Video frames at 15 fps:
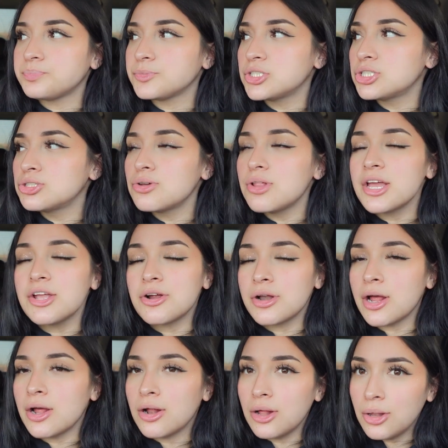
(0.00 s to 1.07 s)
Just know that you're
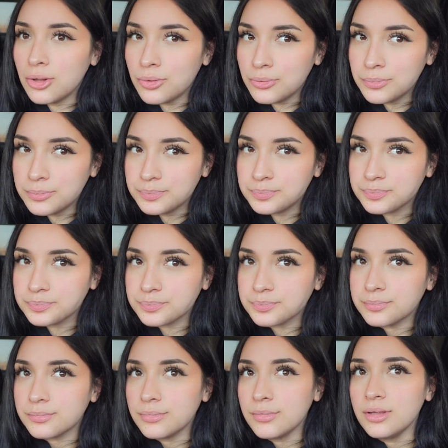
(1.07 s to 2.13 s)
not alone.
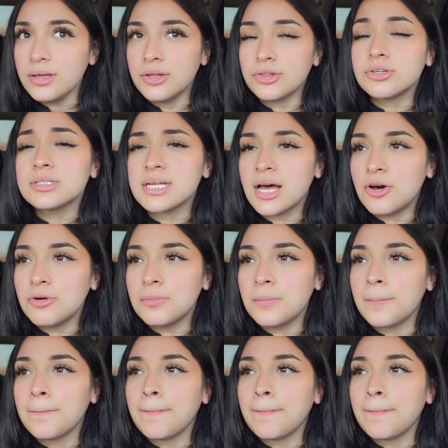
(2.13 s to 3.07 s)
There's help,